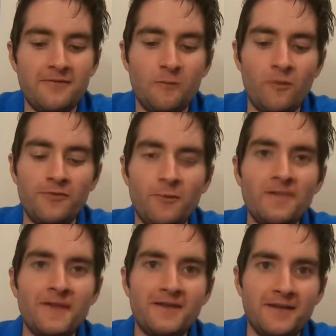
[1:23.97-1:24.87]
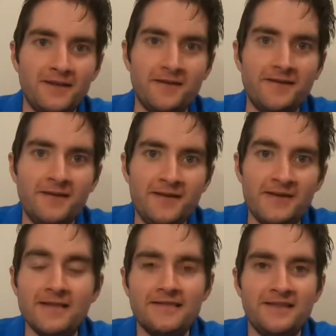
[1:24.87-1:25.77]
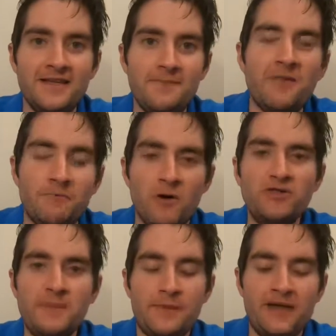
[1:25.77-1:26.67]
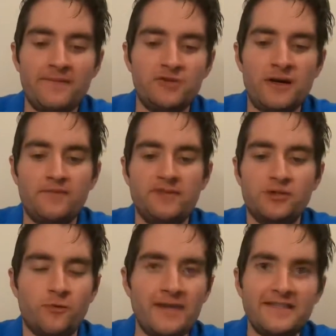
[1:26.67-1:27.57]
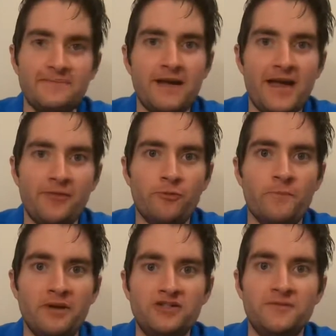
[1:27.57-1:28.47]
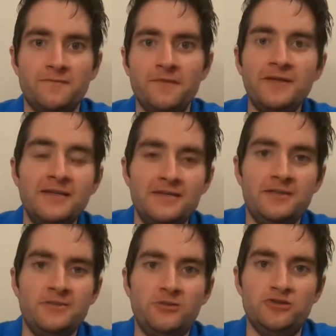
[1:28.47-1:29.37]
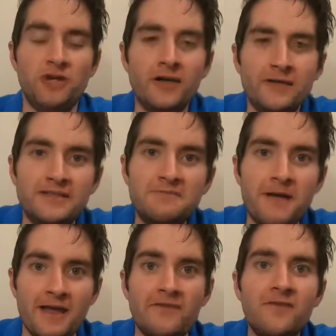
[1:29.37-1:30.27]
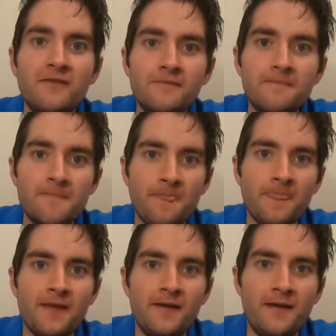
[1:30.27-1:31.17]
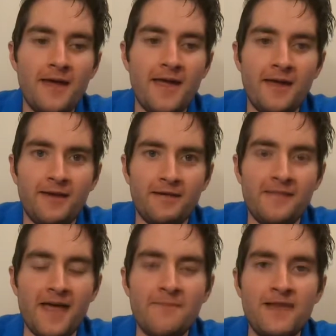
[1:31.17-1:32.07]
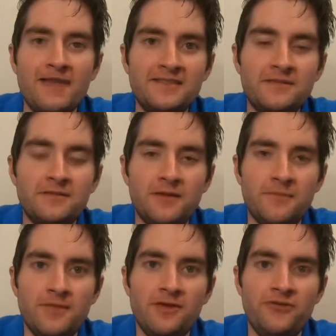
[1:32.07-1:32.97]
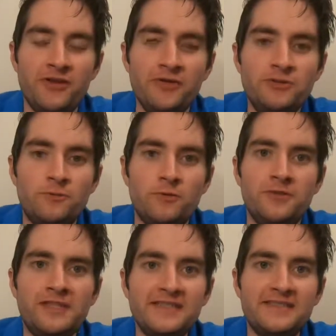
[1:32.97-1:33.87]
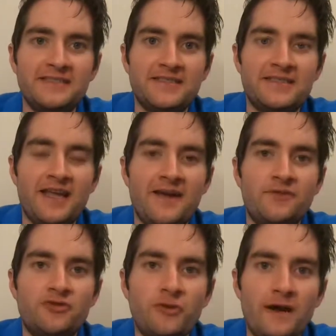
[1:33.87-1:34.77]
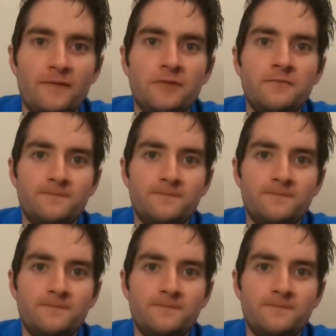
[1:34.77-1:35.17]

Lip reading: What they did is that most people have to travel this crazy path through a bunch of junk in space, and that makes the usual distance that they have to travel